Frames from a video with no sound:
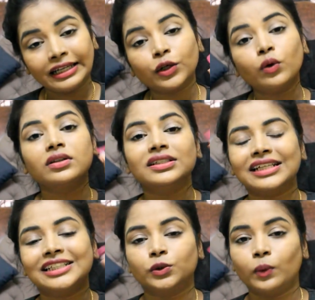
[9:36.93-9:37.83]
include this
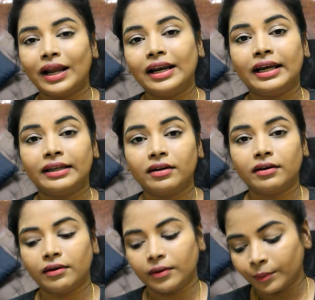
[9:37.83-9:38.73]
as
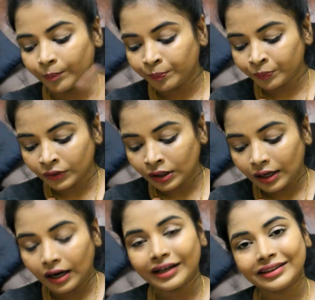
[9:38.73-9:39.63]
well
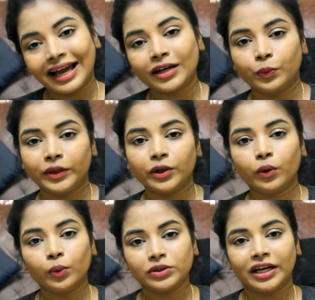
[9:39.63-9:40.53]
in that
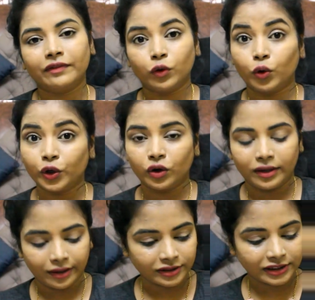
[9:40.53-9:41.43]
video which I've told you earlier.